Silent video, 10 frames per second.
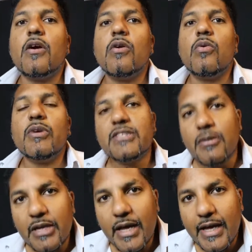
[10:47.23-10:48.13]
When
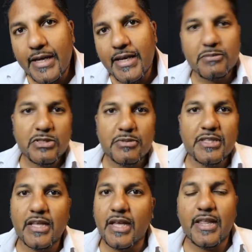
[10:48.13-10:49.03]
someone comes to me,
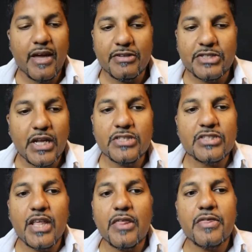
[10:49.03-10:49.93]
they have a challenge,
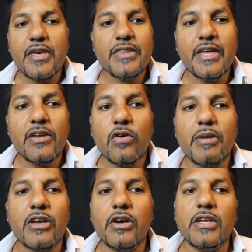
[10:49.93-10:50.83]
they think that, oh my
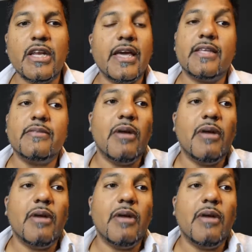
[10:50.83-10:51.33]
God, like